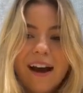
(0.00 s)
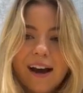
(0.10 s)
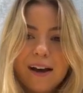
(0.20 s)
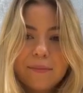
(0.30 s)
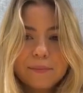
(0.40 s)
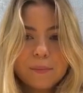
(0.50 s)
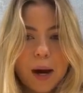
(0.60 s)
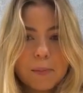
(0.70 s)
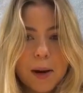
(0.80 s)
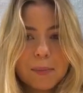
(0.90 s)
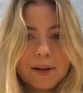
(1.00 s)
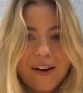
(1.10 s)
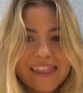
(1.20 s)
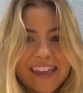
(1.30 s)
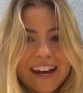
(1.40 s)
I'm popping
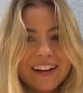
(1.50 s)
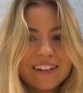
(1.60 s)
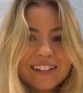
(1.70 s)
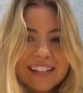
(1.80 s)
on there